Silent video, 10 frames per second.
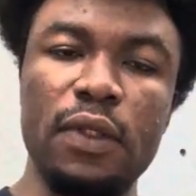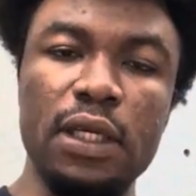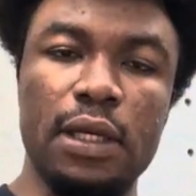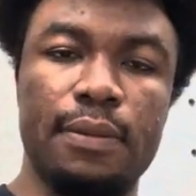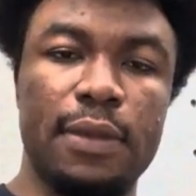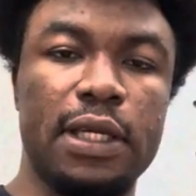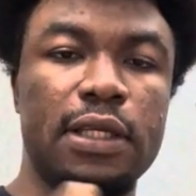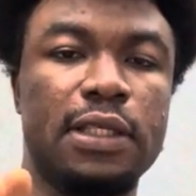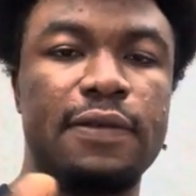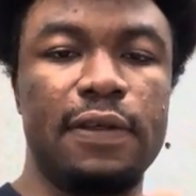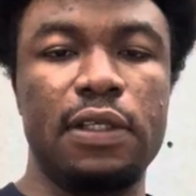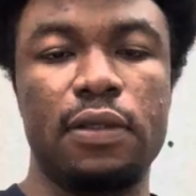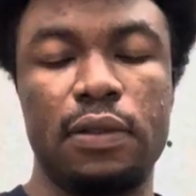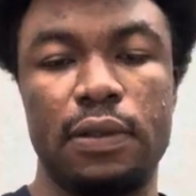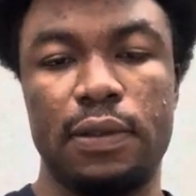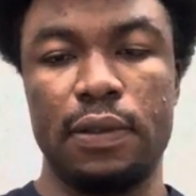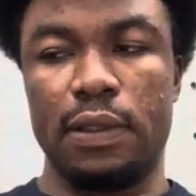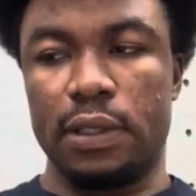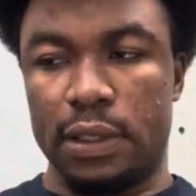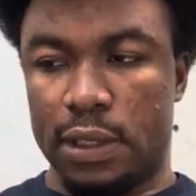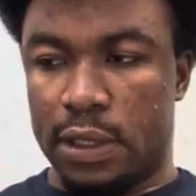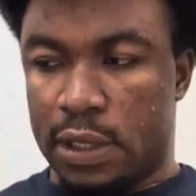I'm making this video so that